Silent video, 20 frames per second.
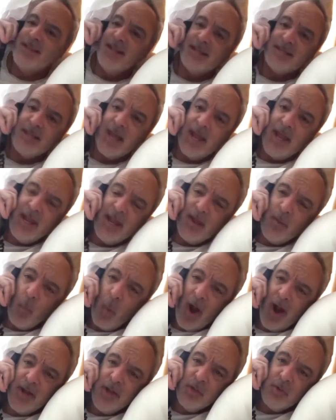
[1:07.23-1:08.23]
A M Why
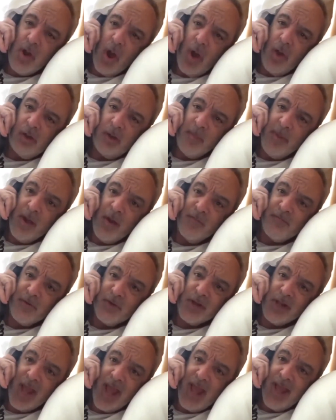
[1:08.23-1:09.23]
are you calling me on
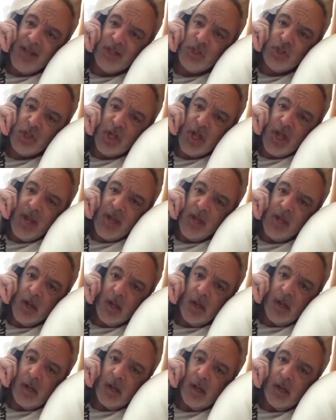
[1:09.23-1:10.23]
vacation?
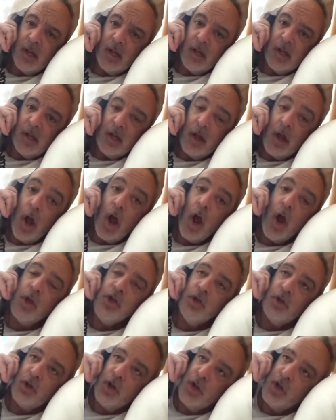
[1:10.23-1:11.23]
Oh, you
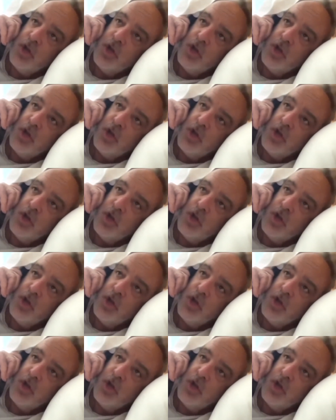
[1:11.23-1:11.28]
don't know your